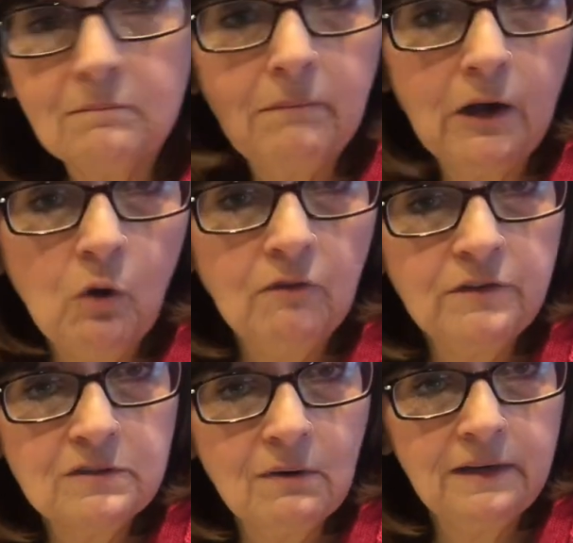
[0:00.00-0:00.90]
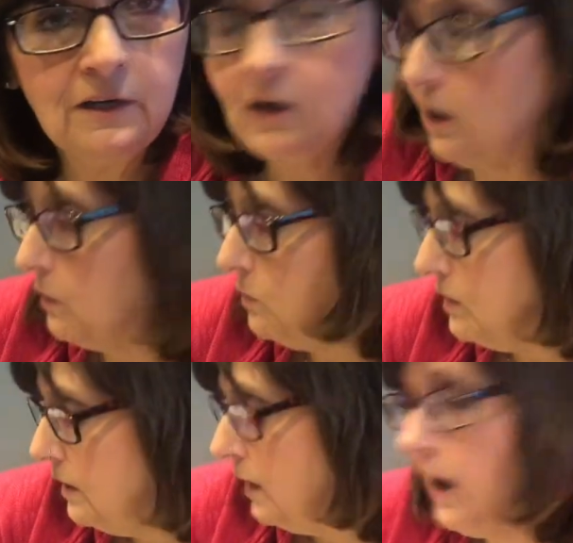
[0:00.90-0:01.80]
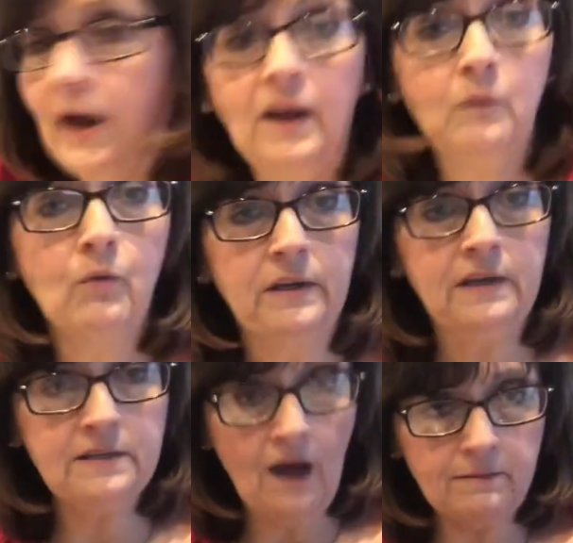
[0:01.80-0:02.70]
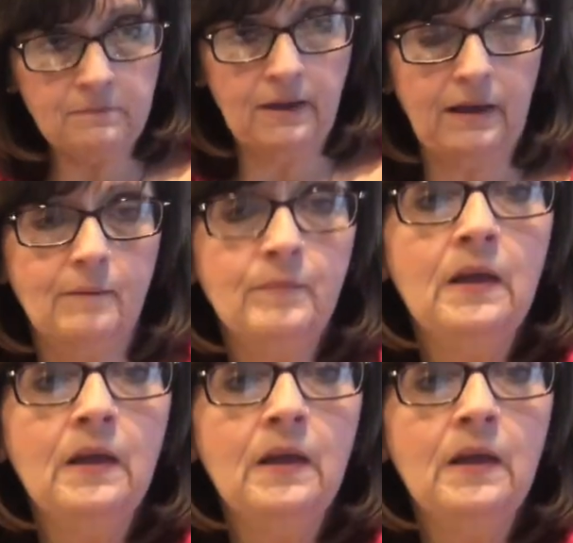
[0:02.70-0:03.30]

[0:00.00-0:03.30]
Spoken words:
My coffee's ready to go, and I'm ready to diamond paint.